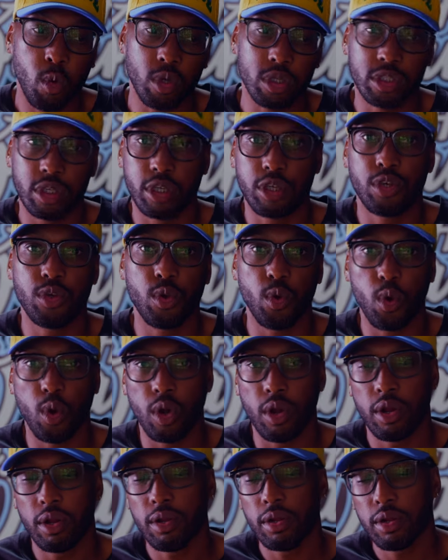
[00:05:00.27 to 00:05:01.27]
more
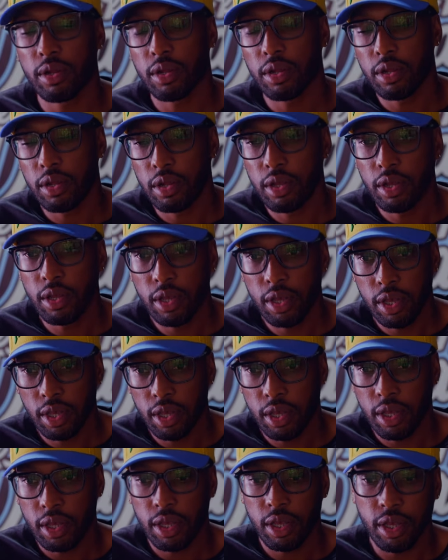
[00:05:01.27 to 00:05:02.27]
secure
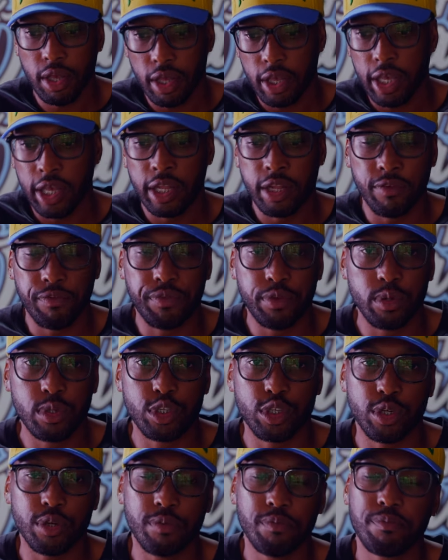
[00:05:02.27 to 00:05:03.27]
in the
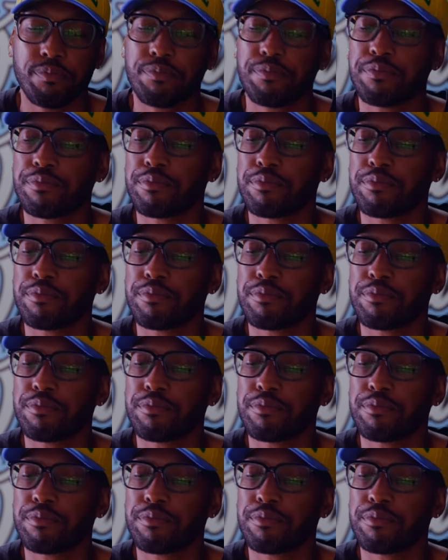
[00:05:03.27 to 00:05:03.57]
future.